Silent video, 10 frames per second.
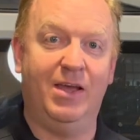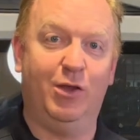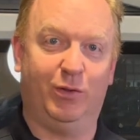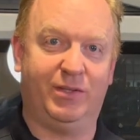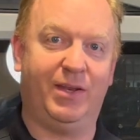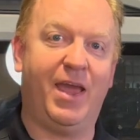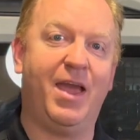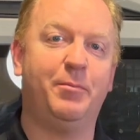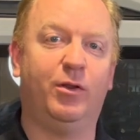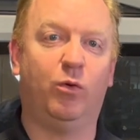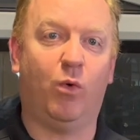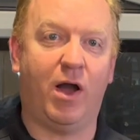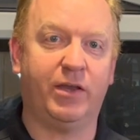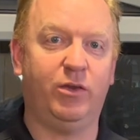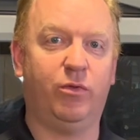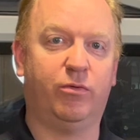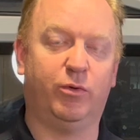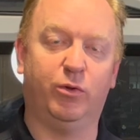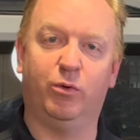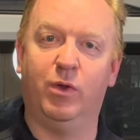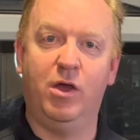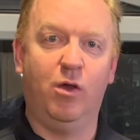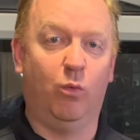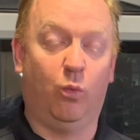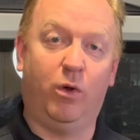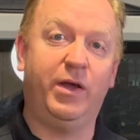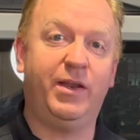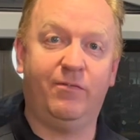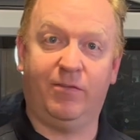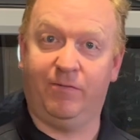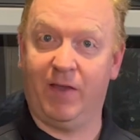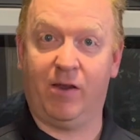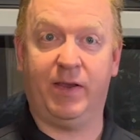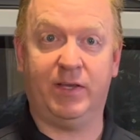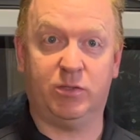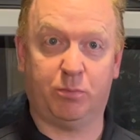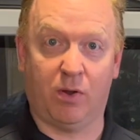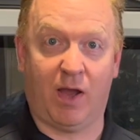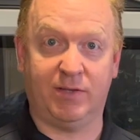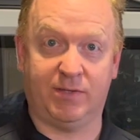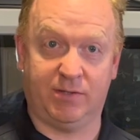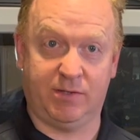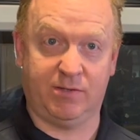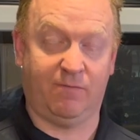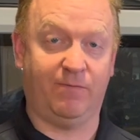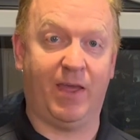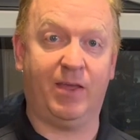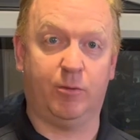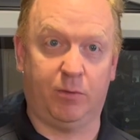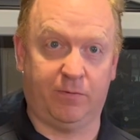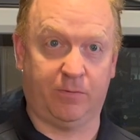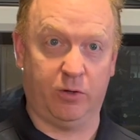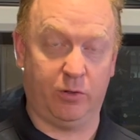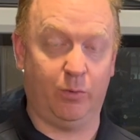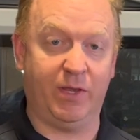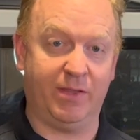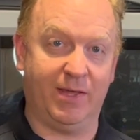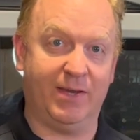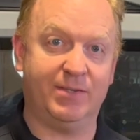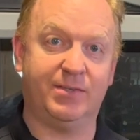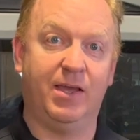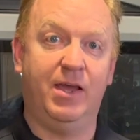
Well, today I'm going to walk you through one of the various processes available for doing this